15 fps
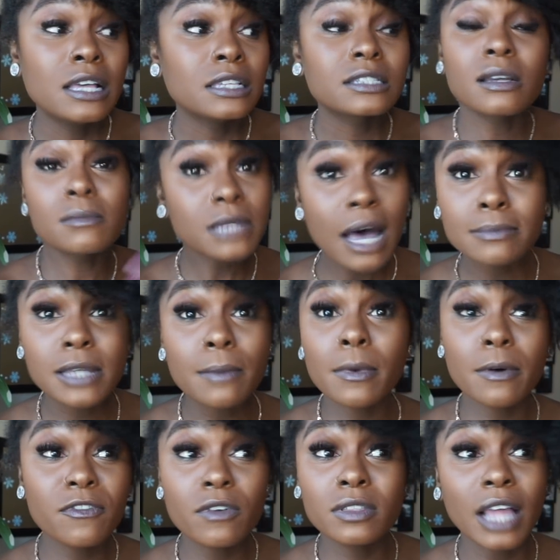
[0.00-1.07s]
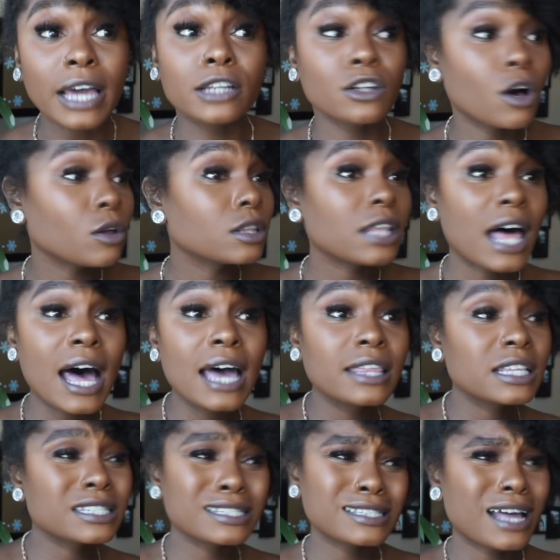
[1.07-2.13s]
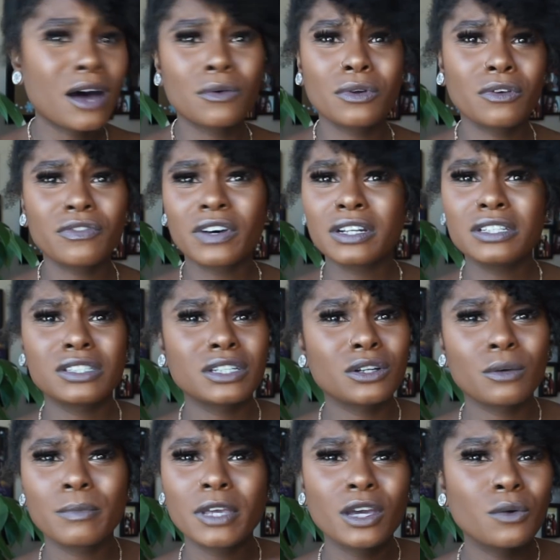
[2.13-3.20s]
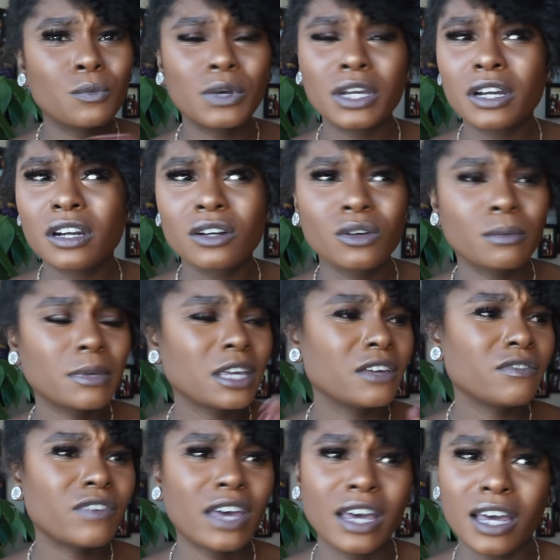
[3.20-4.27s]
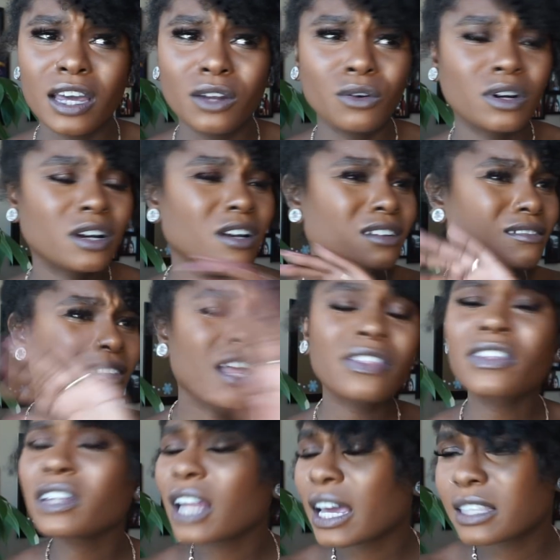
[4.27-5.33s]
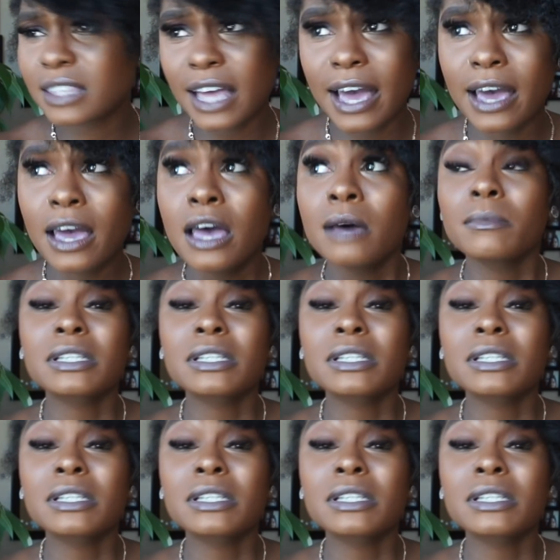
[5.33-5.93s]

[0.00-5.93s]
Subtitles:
Sometimes I'm a, like, no lie, this is not no funny shit or being weird or being vain or nothing like that,